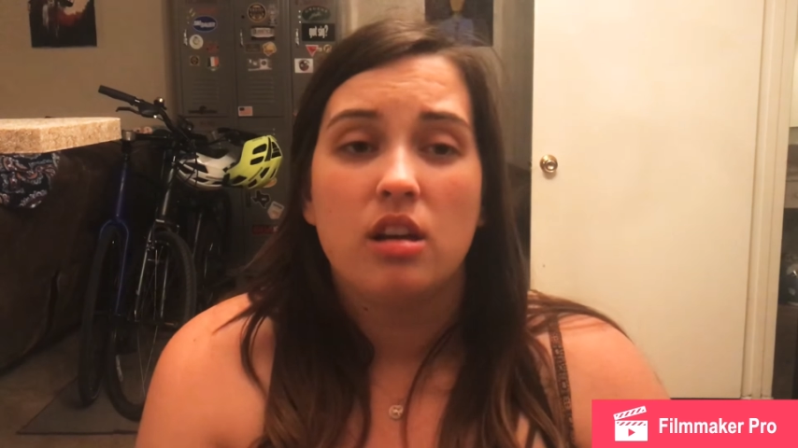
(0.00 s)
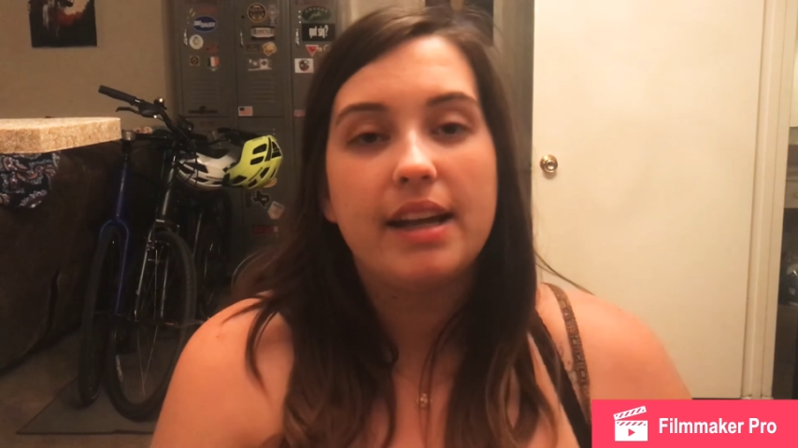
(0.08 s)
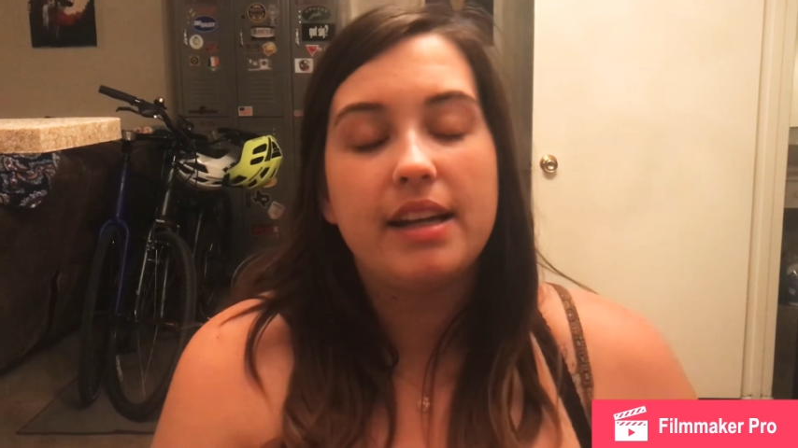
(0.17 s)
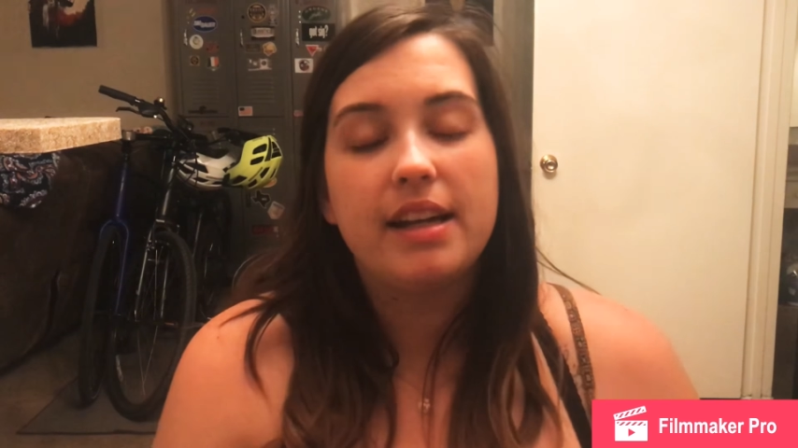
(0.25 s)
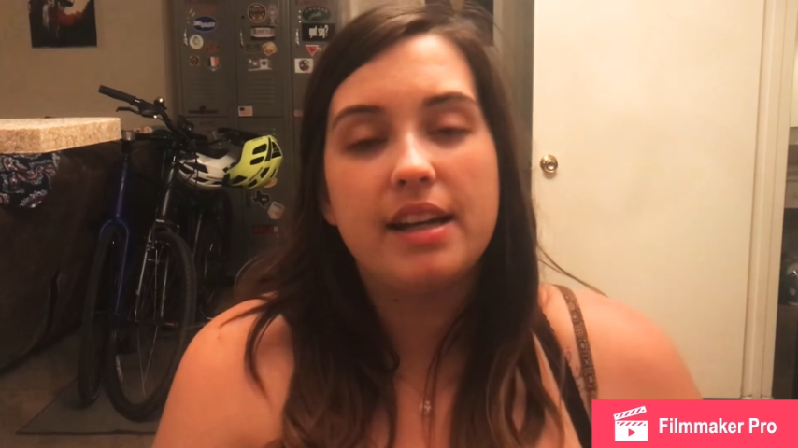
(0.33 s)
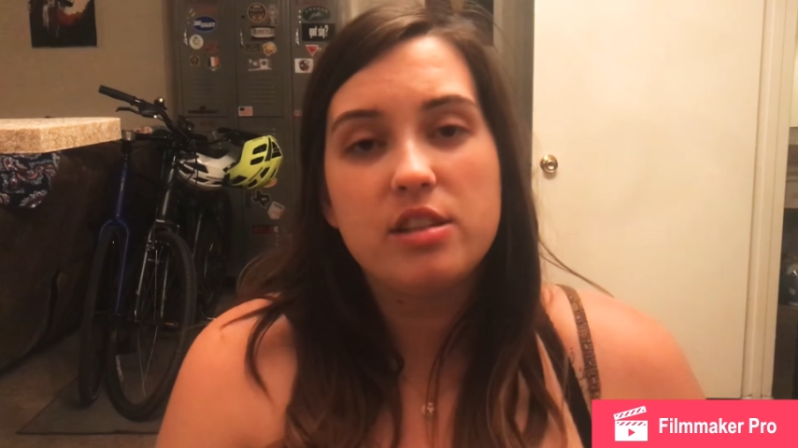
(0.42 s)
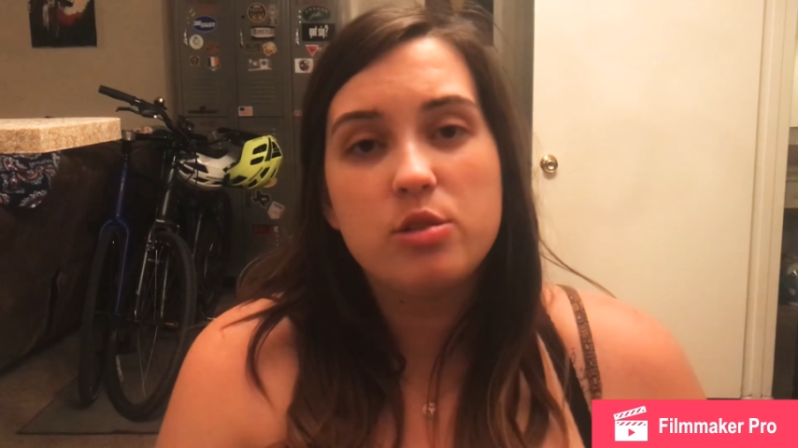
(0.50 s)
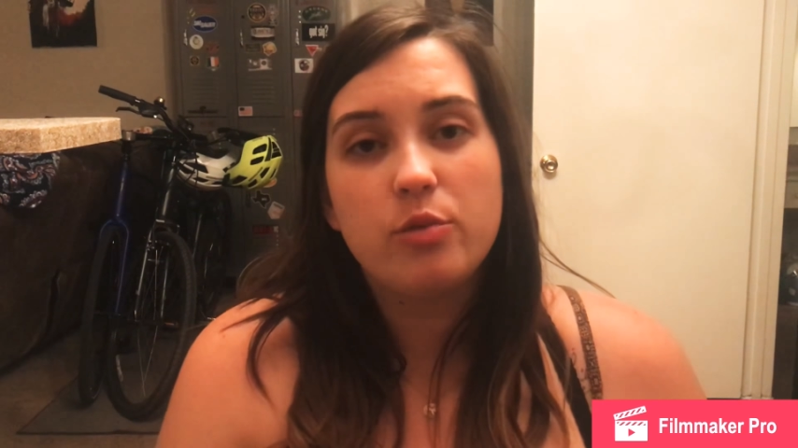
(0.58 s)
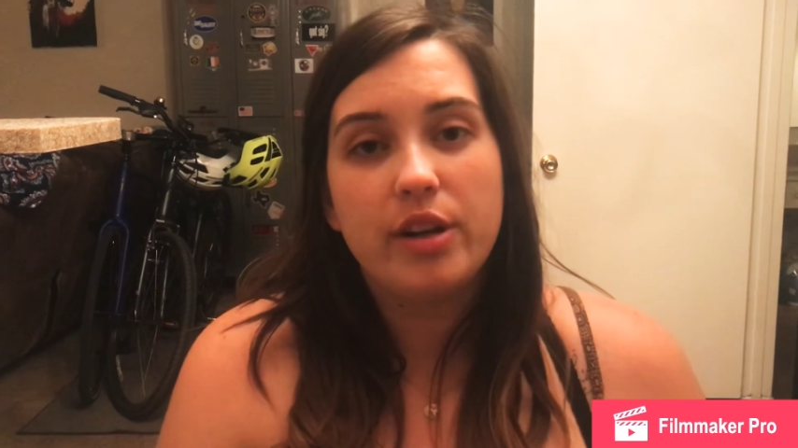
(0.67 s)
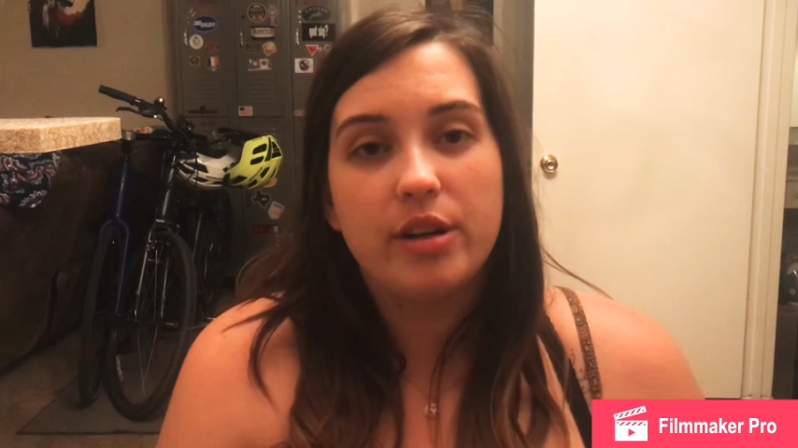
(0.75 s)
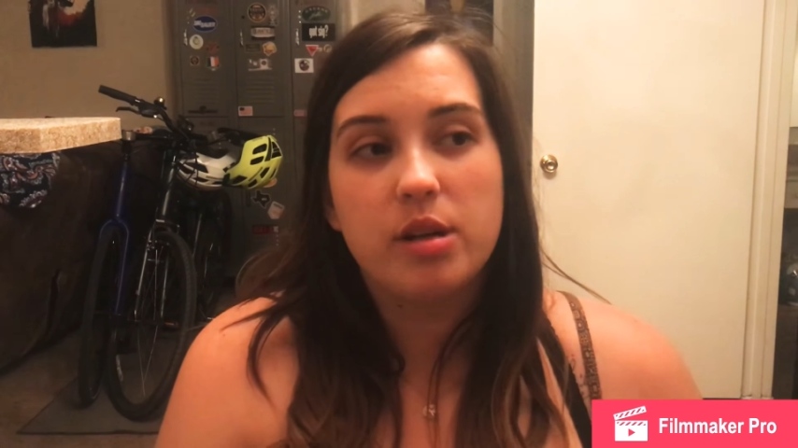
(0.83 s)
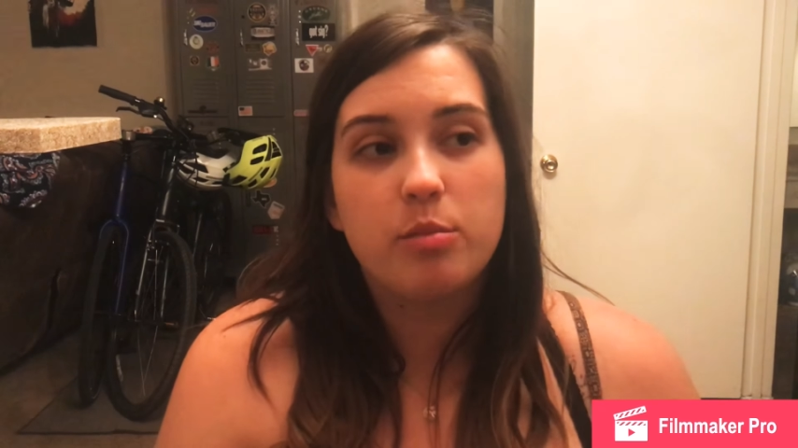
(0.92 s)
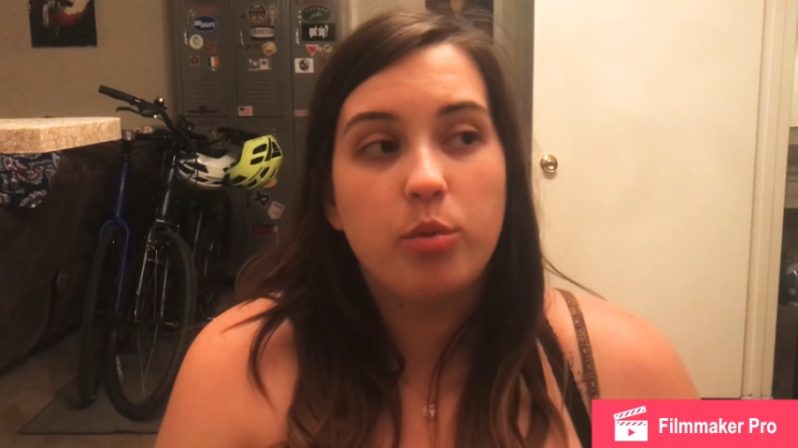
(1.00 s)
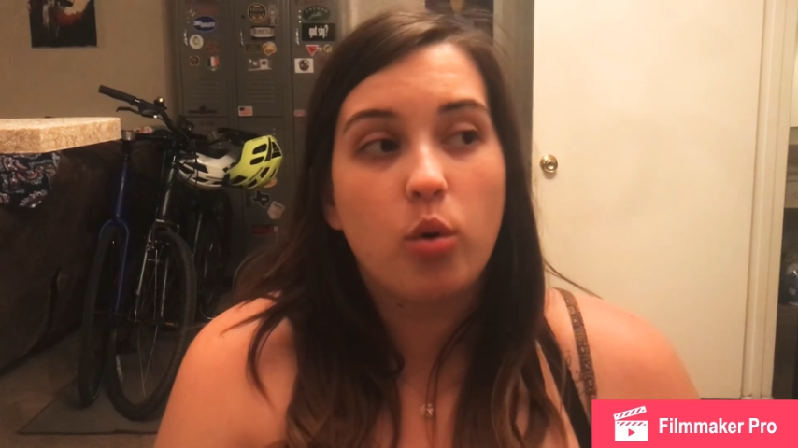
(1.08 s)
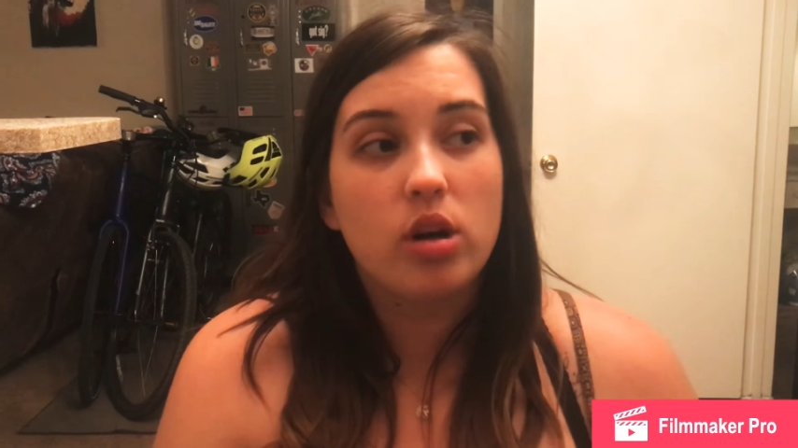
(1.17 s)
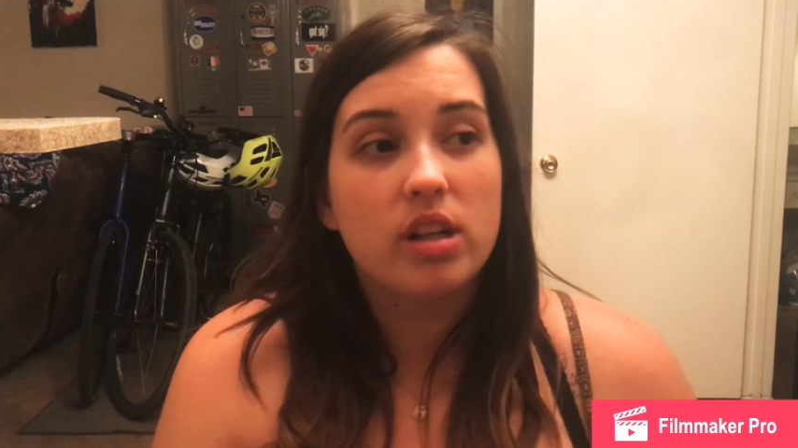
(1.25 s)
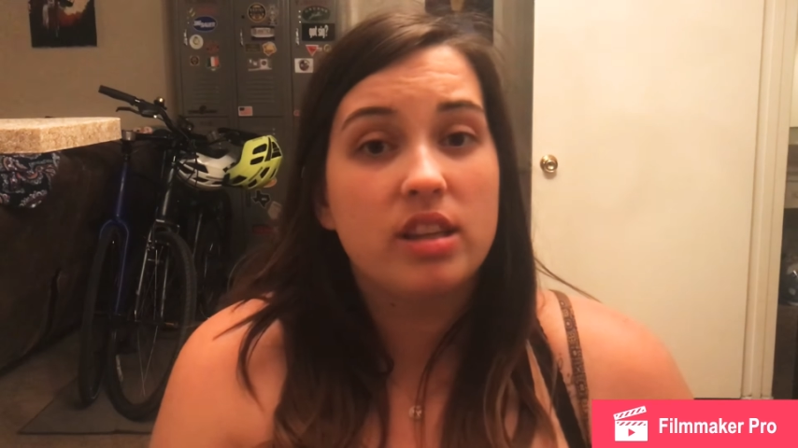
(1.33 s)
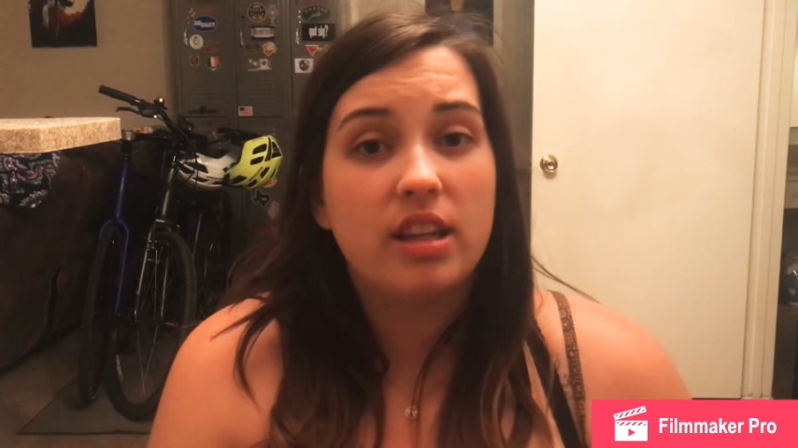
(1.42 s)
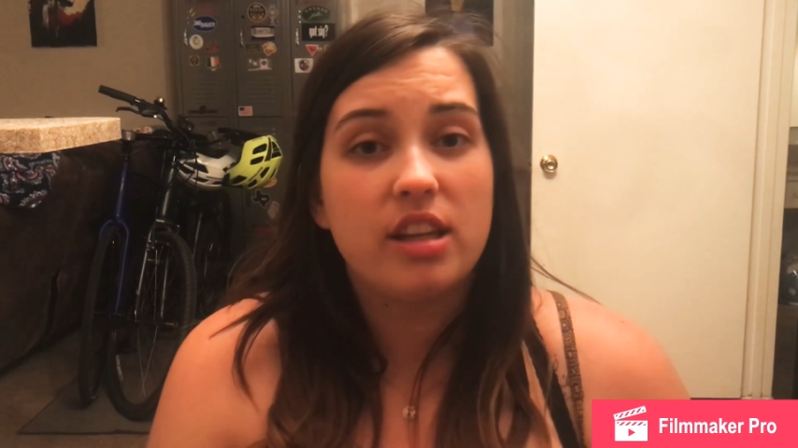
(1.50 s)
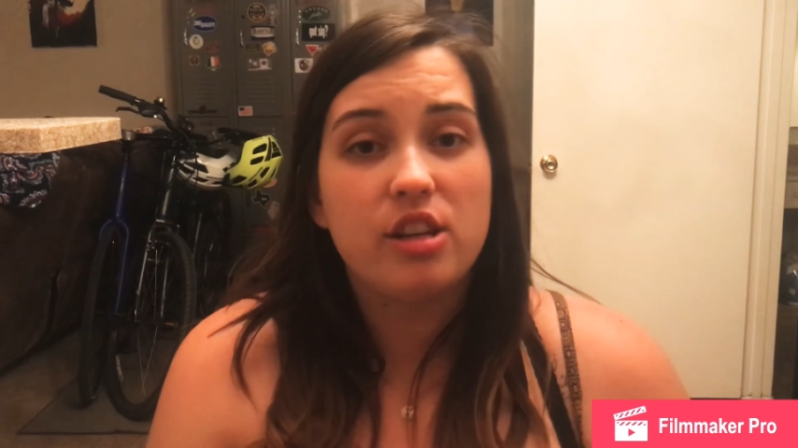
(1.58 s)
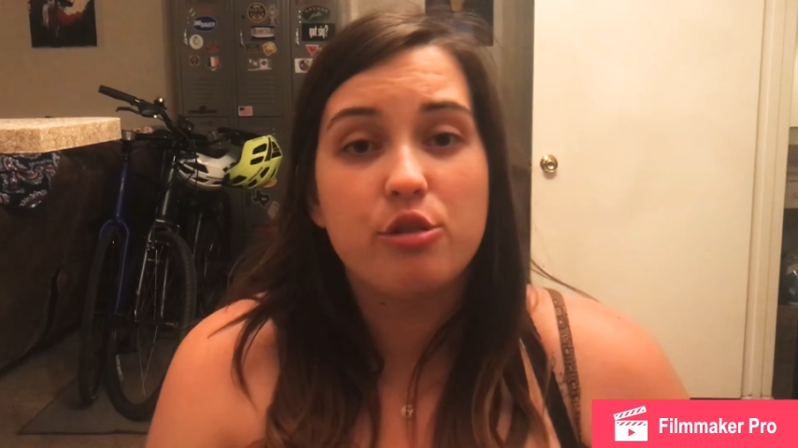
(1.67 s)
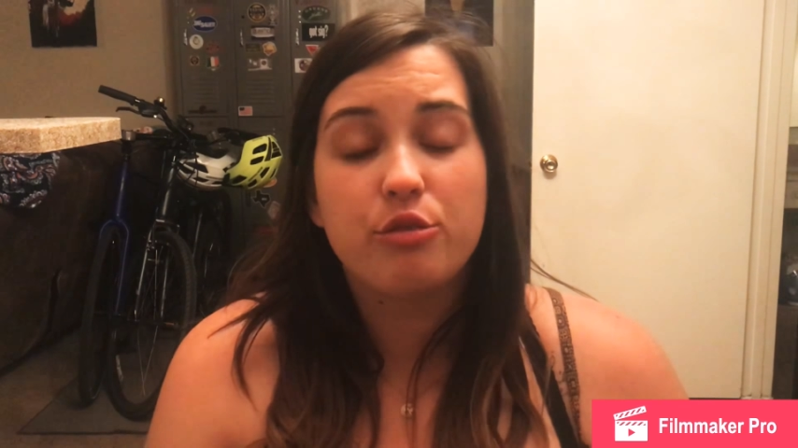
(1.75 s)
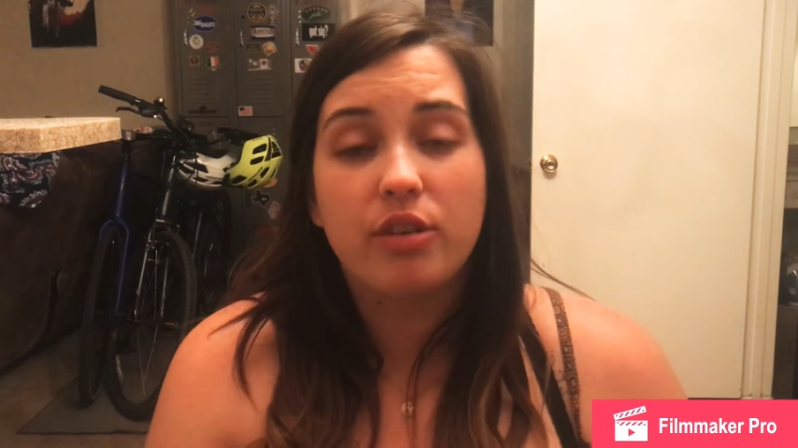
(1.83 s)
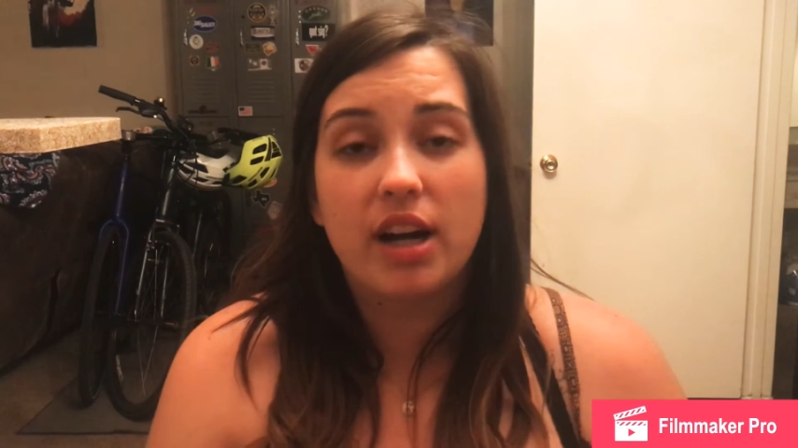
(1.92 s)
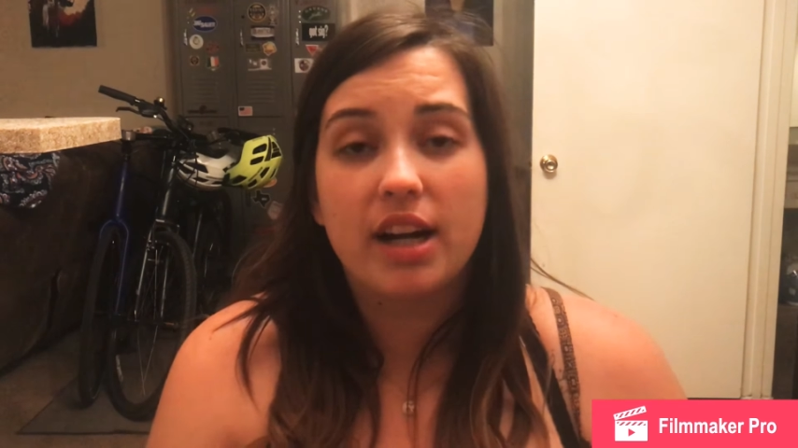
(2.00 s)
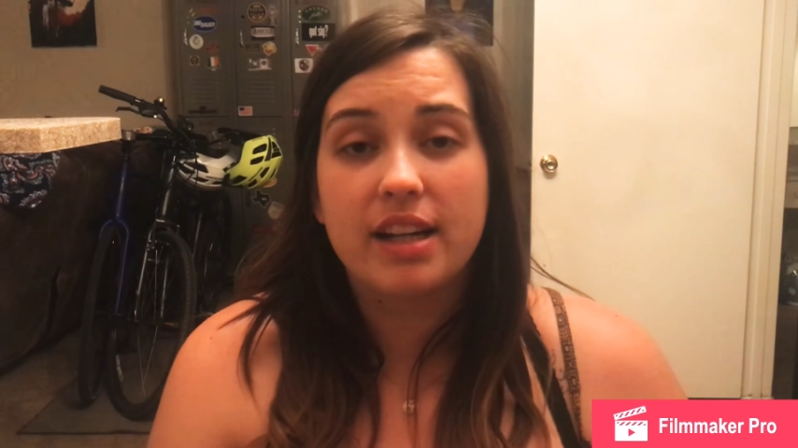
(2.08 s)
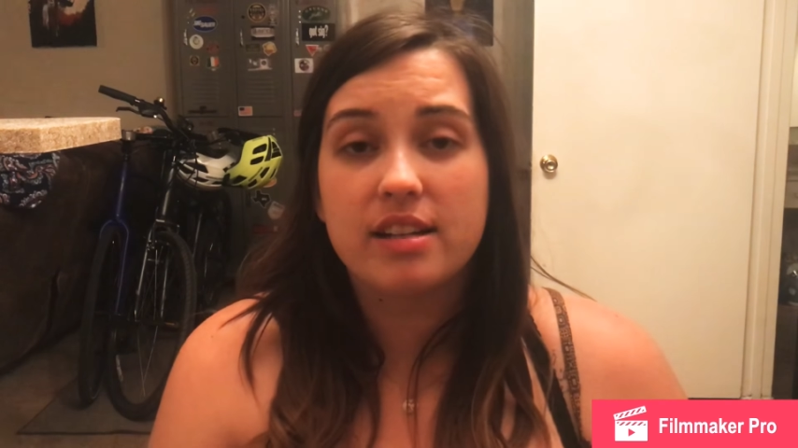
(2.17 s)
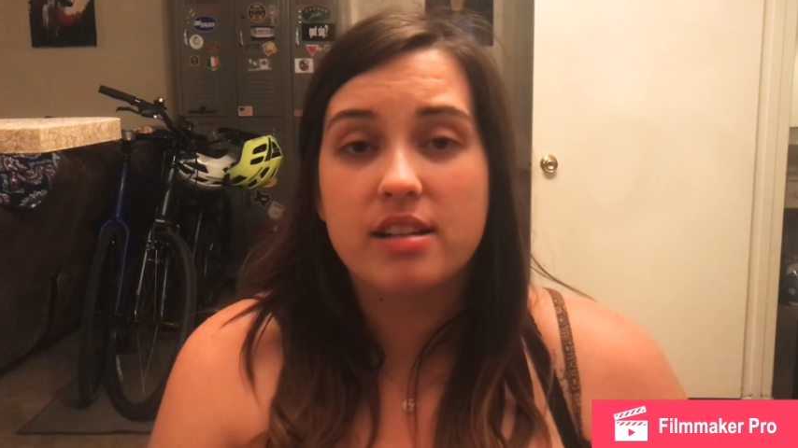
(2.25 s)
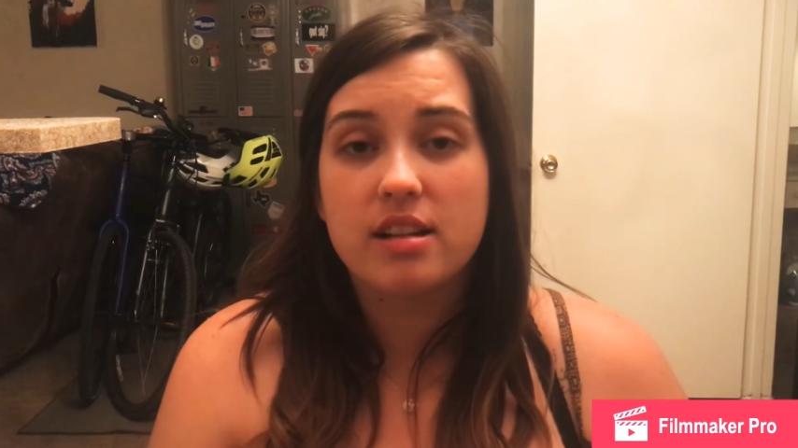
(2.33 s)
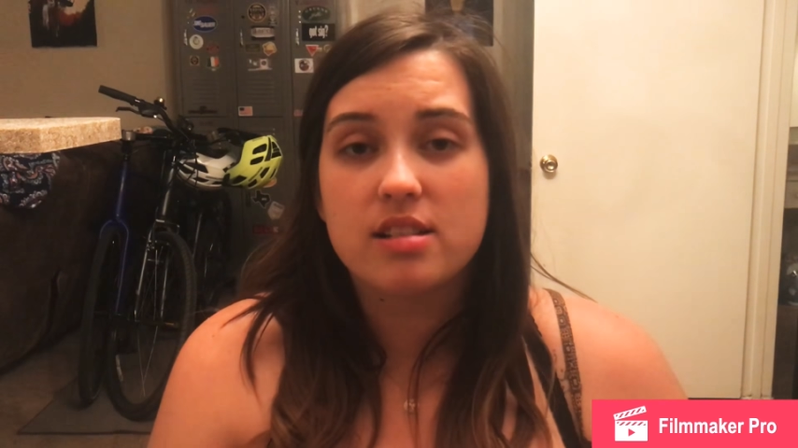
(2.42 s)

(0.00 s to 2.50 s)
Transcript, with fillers: And it is very important that you find